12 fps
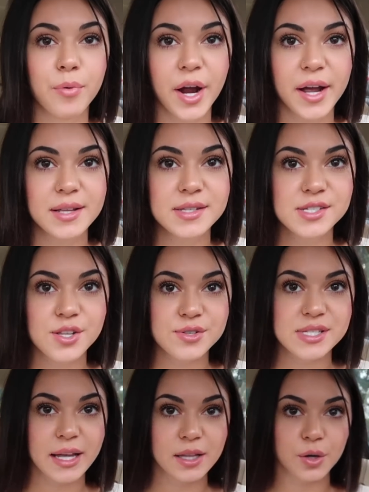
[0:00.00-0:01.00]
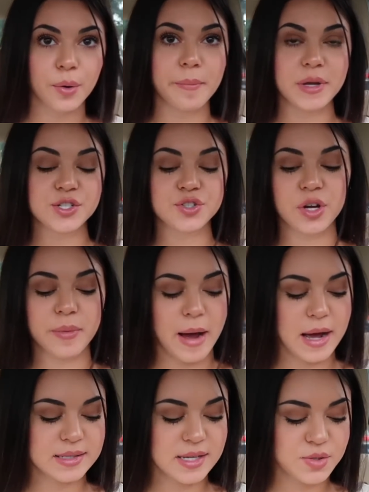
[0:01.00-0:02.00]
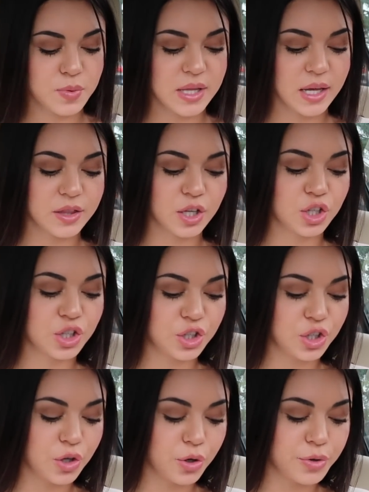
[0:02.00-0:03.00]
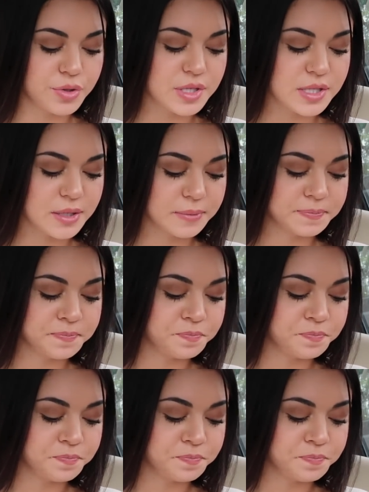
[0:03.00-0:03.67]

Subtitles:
brands, those like little mystery boxes with like the cute